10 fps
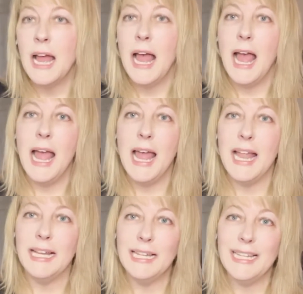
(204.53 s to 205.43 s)

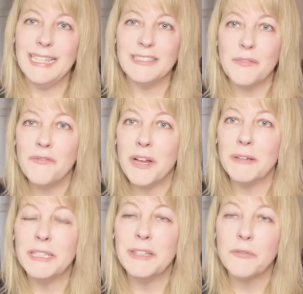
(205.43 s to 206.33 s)
And it is a
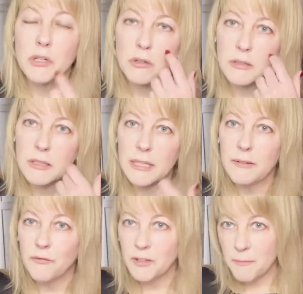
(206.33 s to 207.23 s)
very difficult
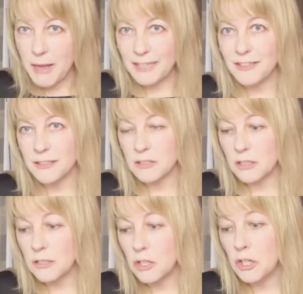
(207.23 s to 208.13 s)
thing for the masculine to
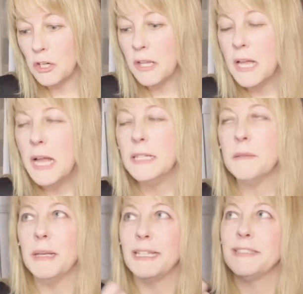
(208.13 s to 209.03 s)
learn. The
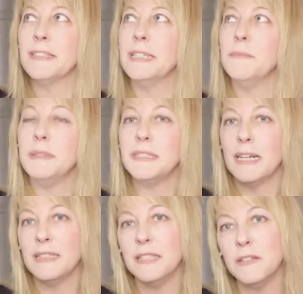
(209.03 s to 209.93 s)
masculine,
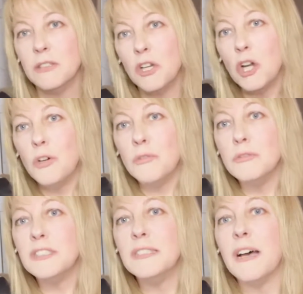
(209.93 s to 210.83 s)
besides healing their
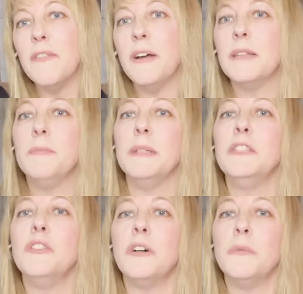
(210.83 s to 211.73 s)
own stuff, has been
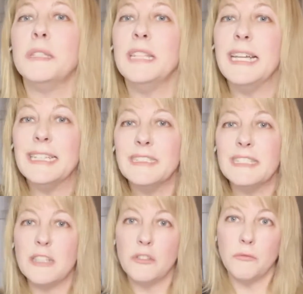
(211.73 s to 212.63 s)
dealing with
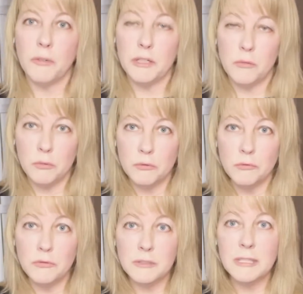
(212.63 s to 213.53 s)
ancestral
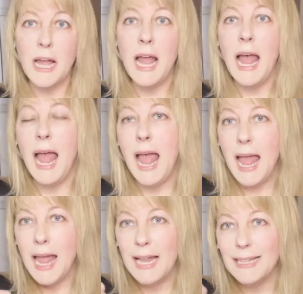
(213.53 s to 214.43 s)
wounds.
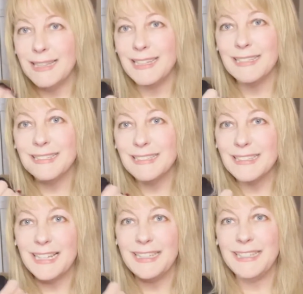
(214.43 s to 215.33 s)
And this is
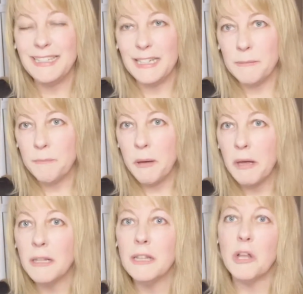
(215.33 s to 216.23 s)
a deep,
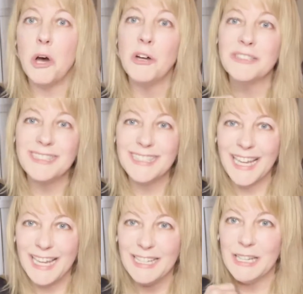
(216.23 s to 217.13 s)

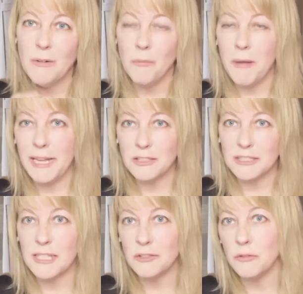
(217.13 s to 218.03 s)
long-standing
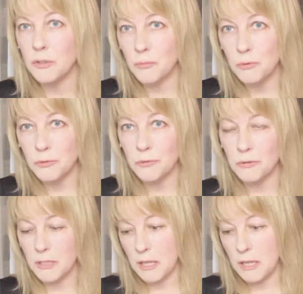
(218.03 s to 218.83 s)
ancestral wound.